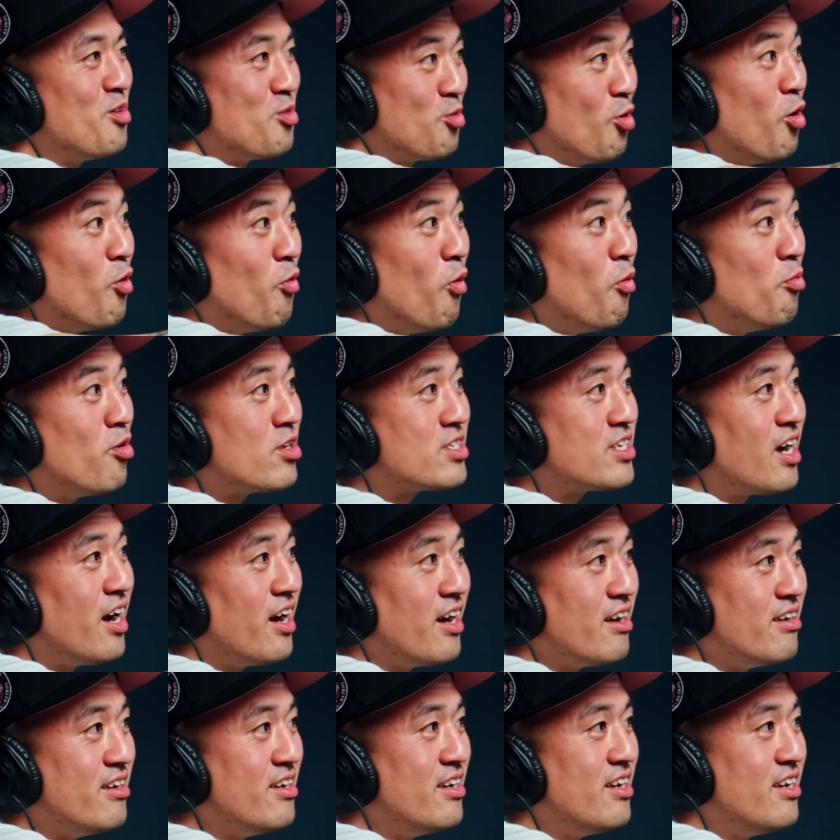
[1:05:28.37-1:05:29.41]
Do it one more
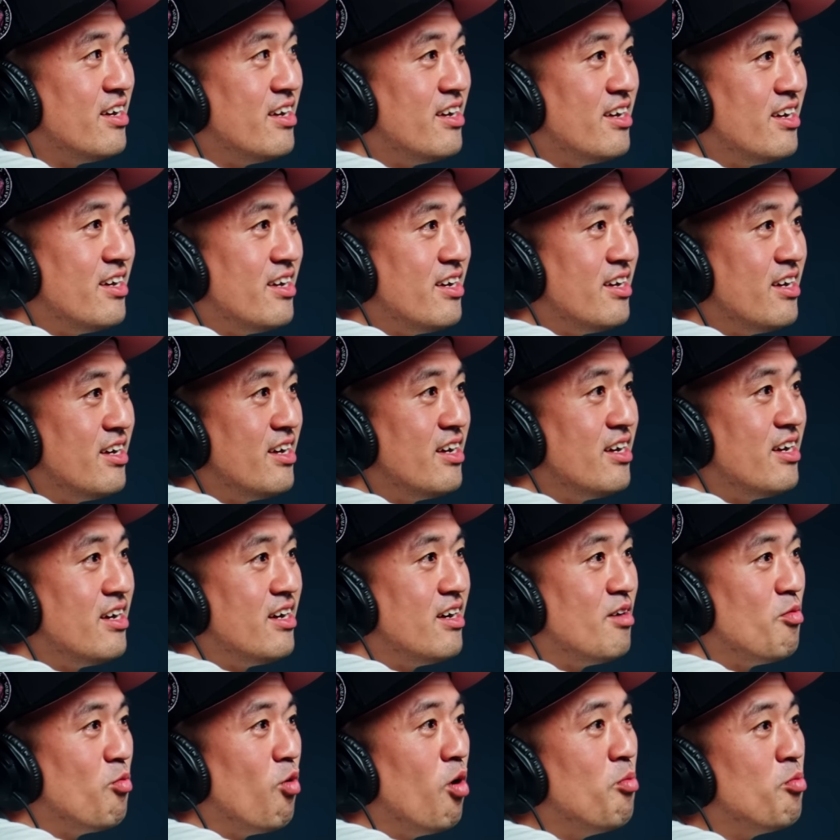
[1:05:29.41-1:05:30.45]
time.
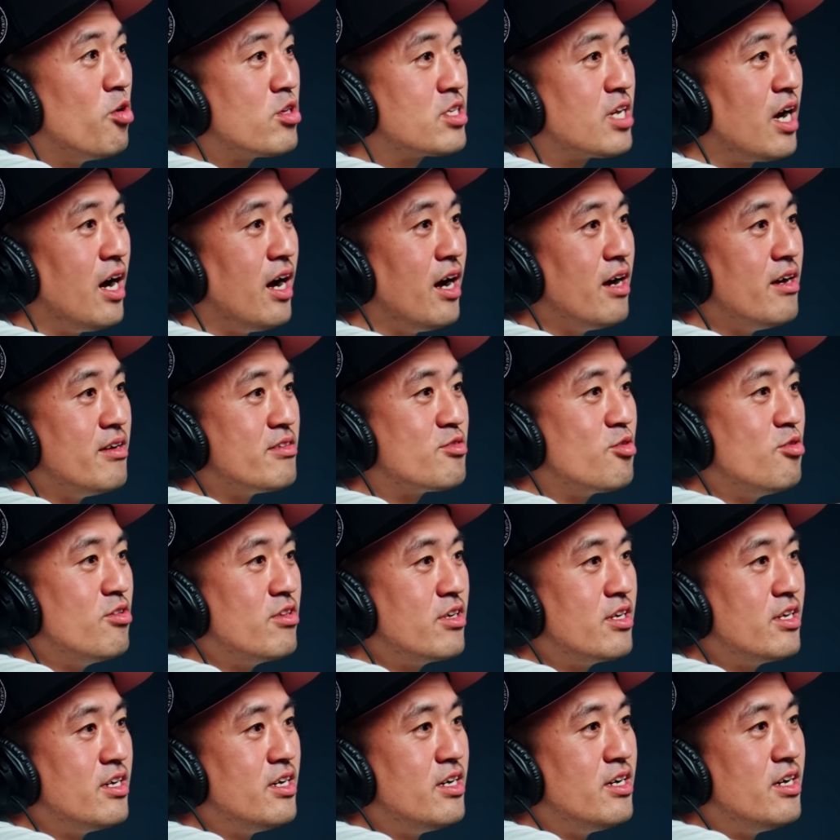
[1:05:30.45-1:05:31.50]
One more time,
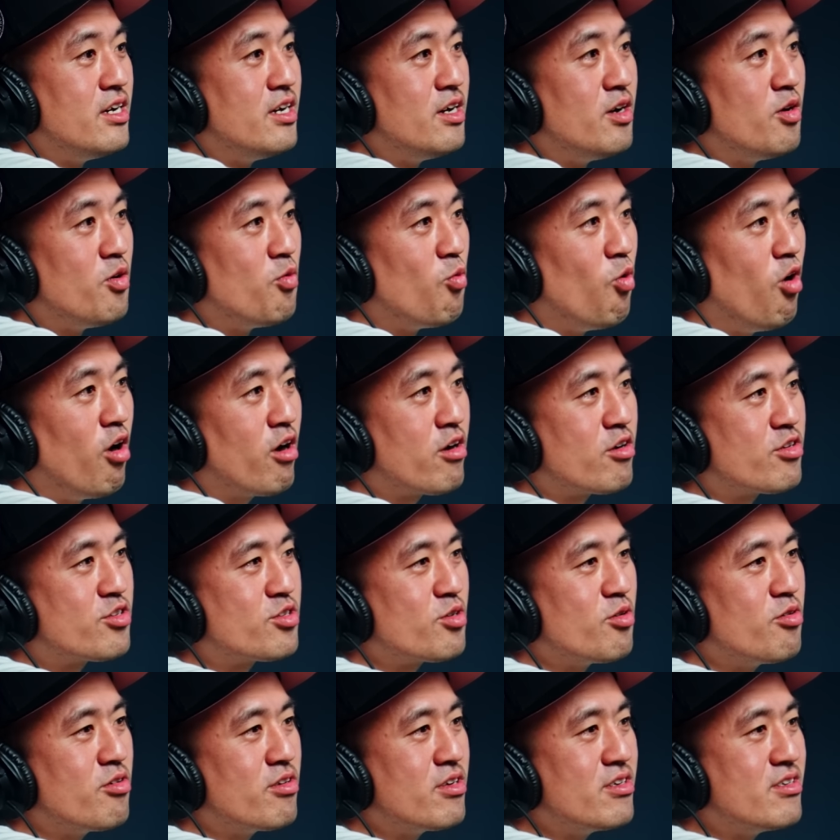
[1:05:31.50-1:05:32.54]
Do Water
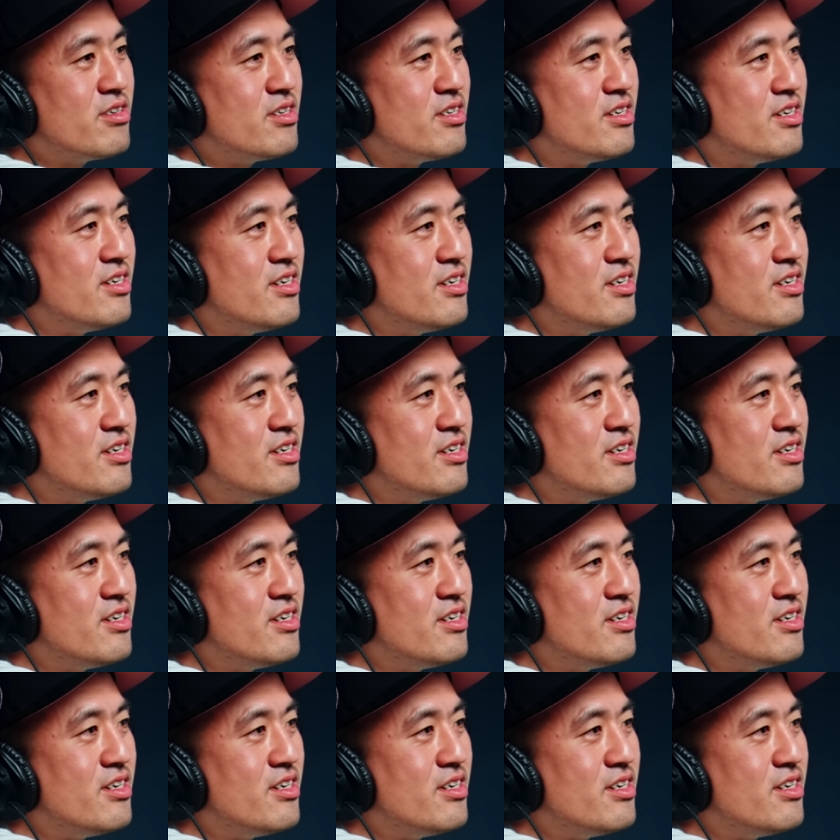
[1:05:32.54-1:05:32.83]
soda.